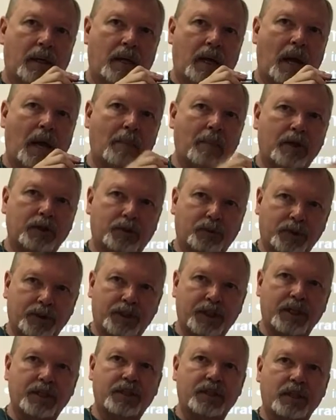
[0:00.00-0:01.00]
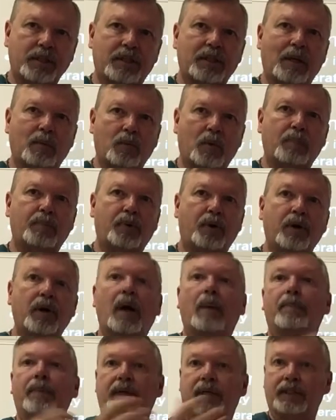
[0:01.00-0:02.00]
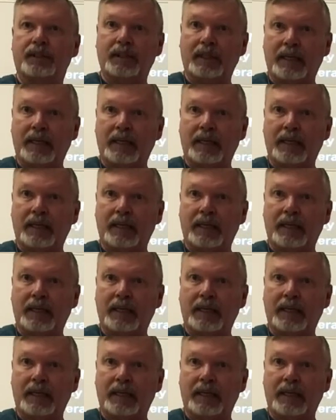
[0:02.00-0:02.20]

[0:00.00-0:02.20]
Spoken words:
how much resistance it will put up because,